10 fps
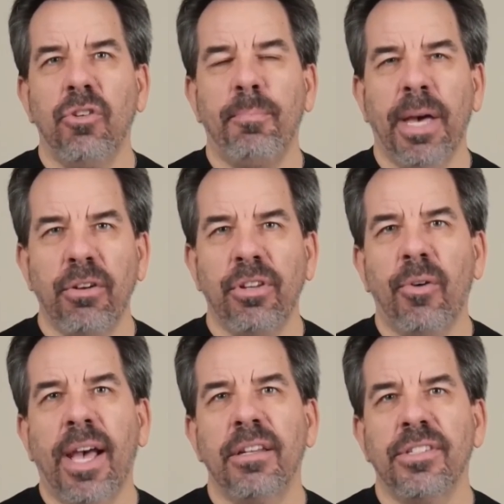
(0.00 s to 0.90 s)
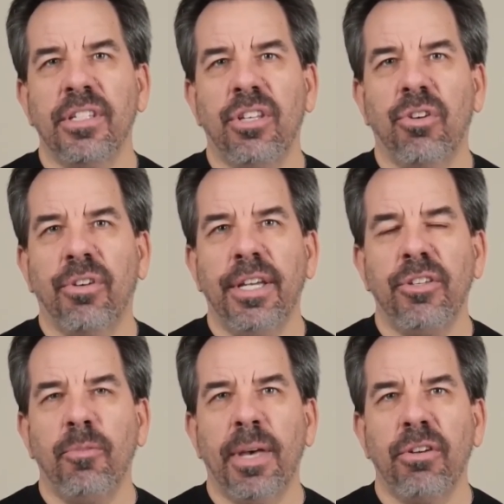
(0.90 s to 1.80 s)
and you better know how to secure it,
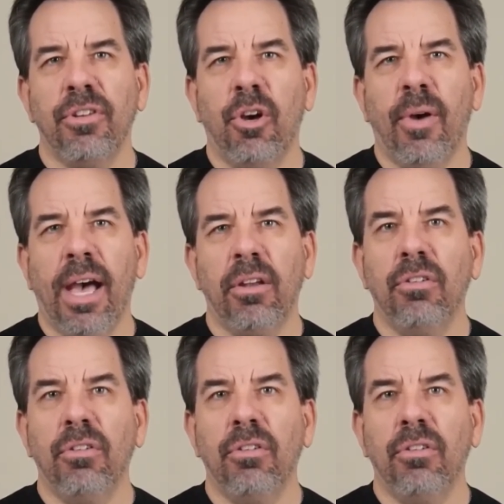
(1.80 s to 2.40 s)
and you better know how